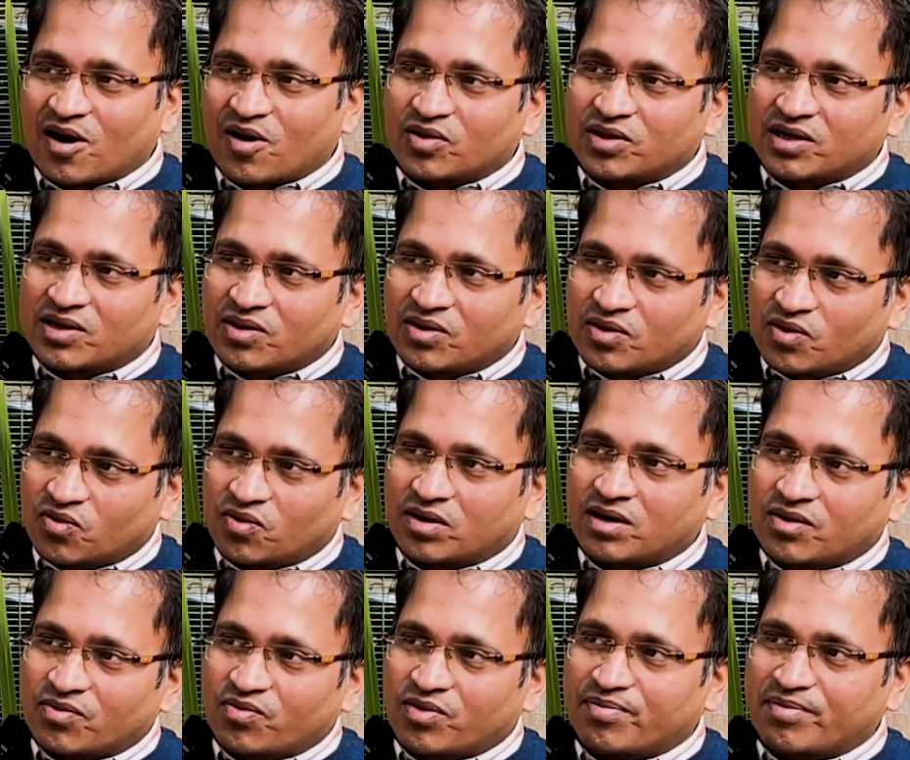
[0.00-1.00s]
the
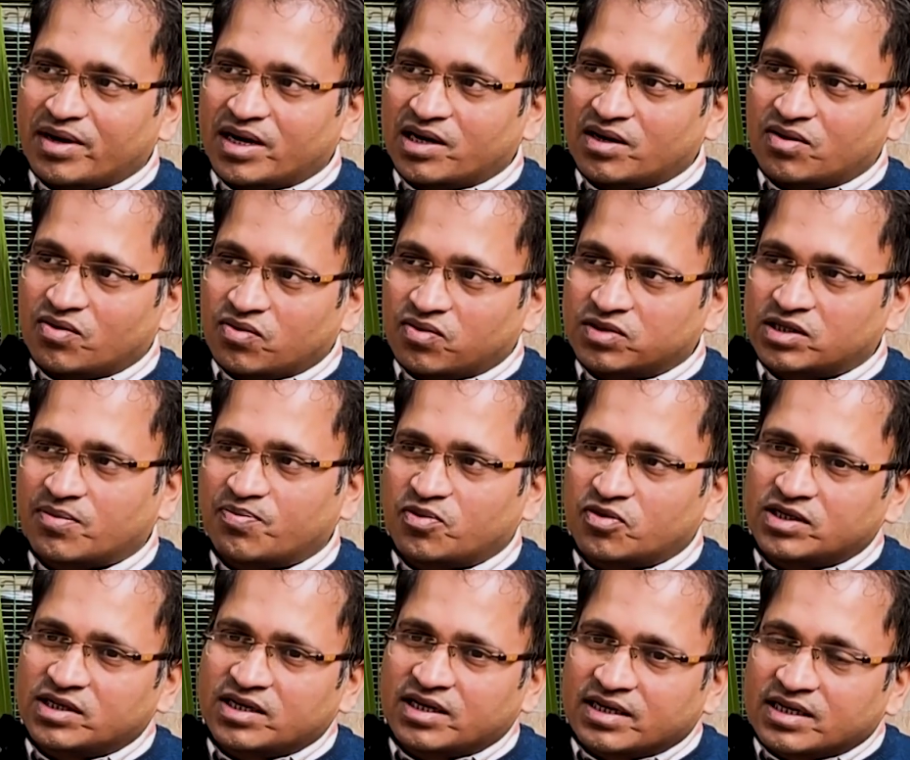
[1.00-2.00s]
rural women,
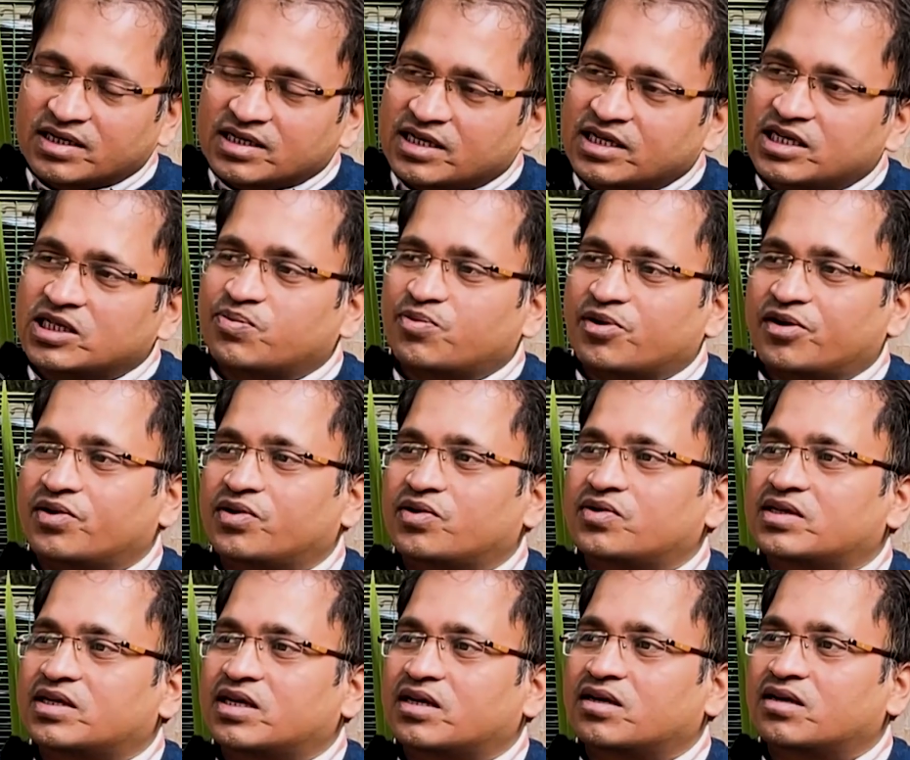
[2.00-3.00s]
suppose say she is
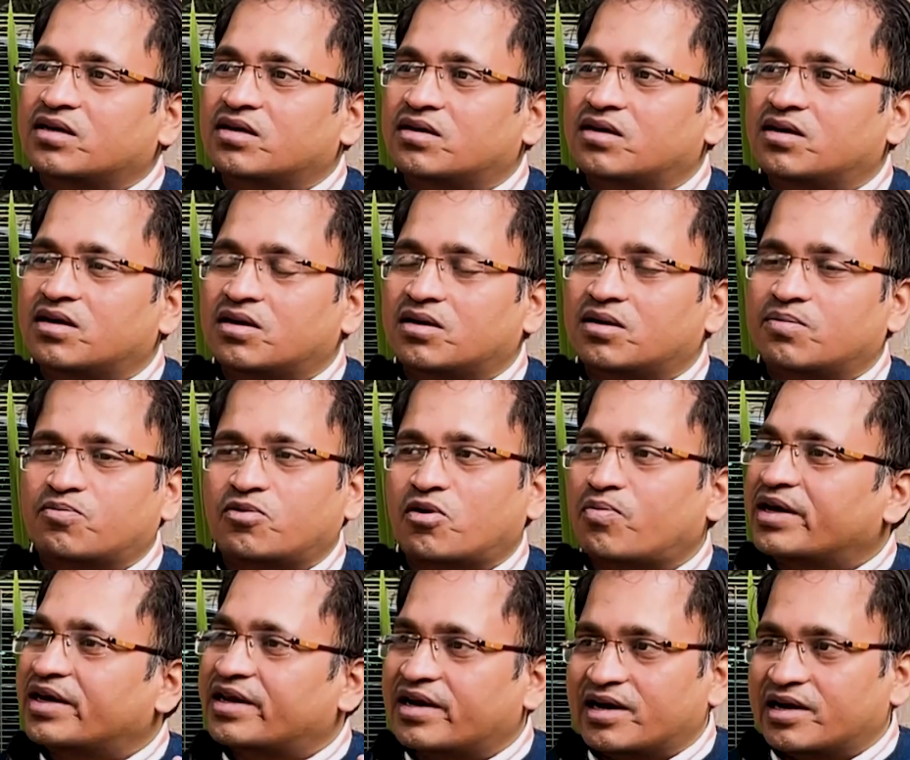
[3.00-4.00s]
producing
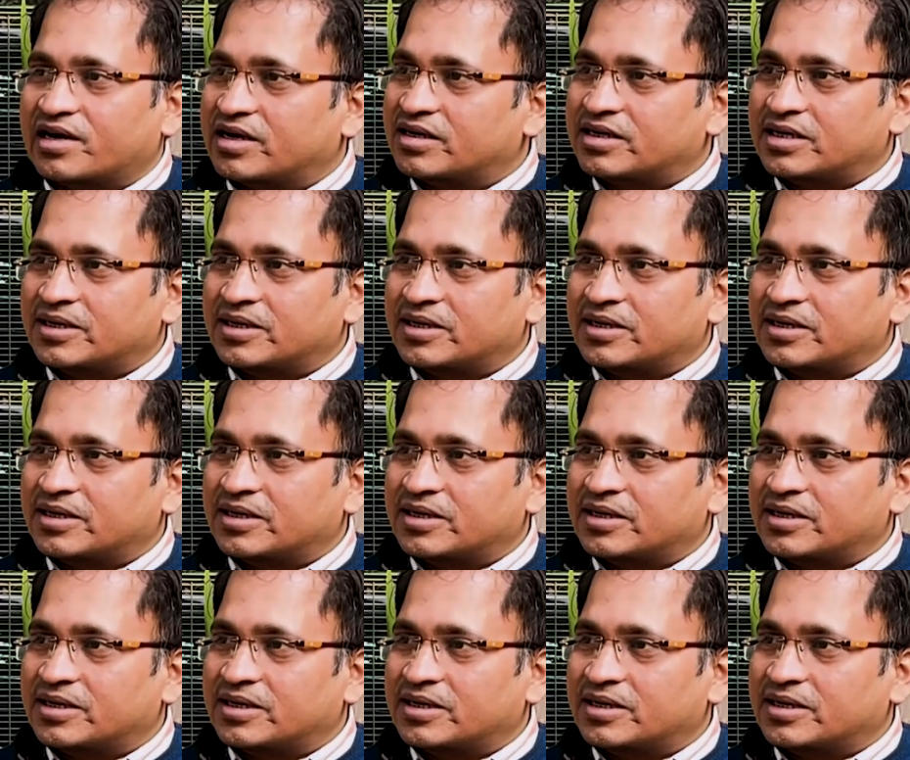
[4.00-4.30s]
pomegranate.